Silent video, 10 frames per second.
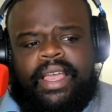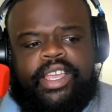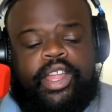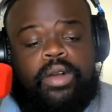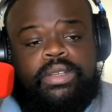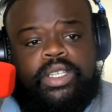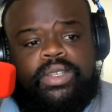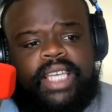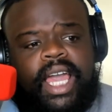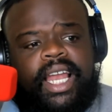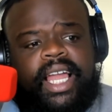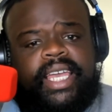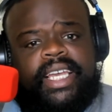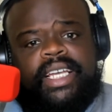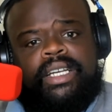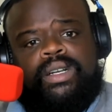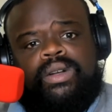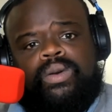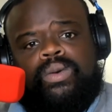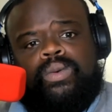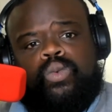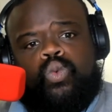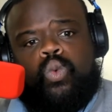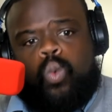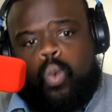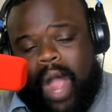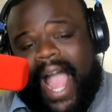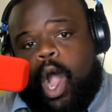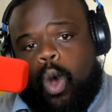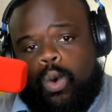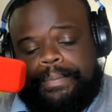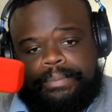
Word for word: You know, so it's kind of like, wow,